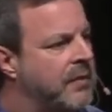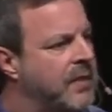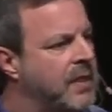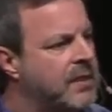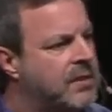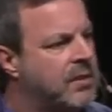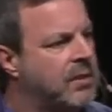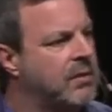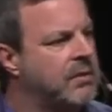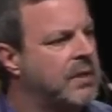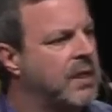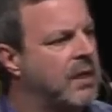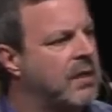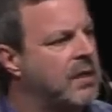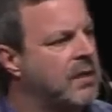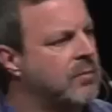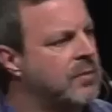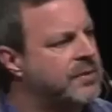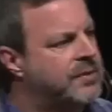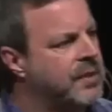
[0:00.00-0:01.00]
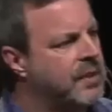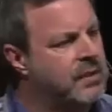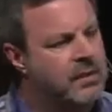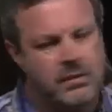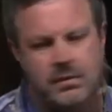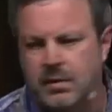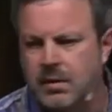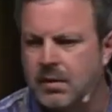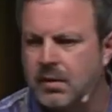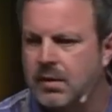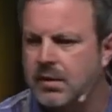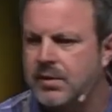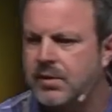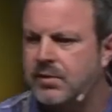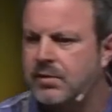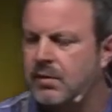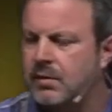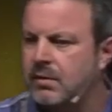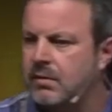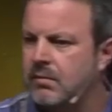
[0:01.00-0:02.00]
and then it turned out it was a, a
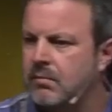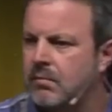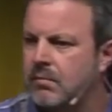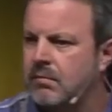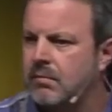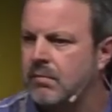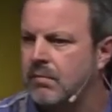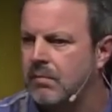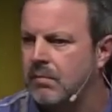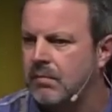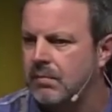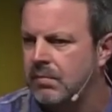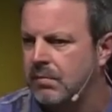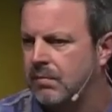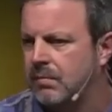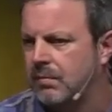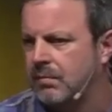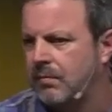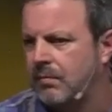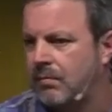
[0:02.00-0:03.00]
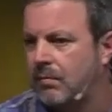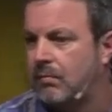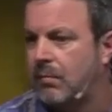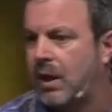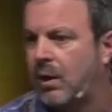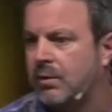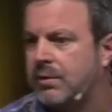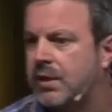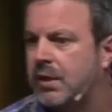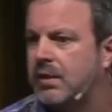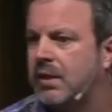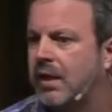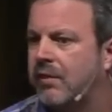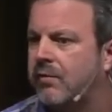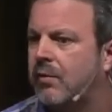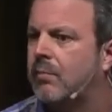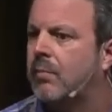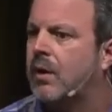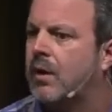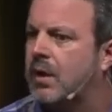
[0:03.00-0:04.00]
certain
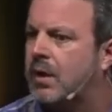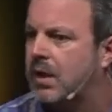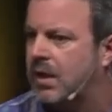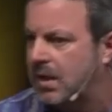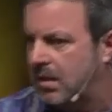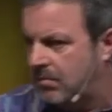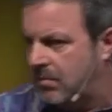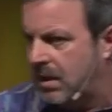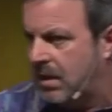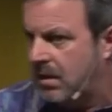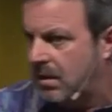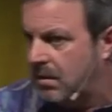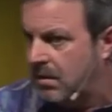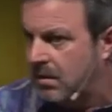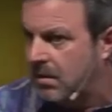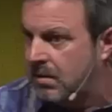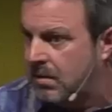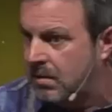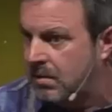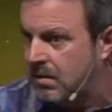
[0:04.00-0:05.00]
multi-level marketing meeting.